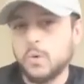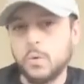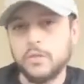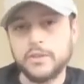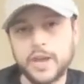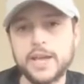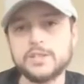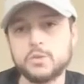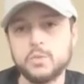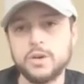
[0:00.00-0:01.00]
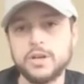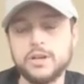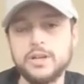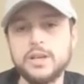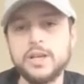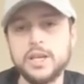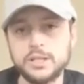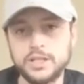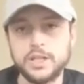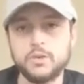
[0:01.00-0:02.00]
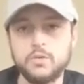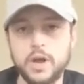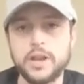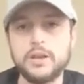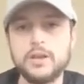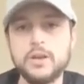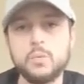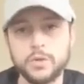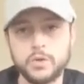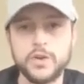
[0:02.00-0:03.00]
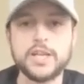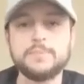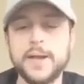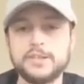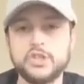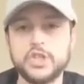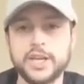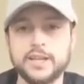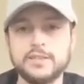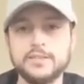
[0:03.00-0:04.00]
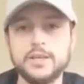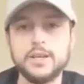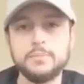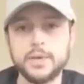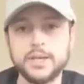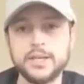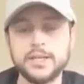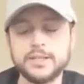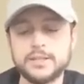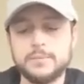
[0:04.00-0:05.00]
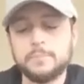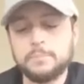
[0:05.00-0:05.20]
while the nicer one is still running with your next batch of chickens. Because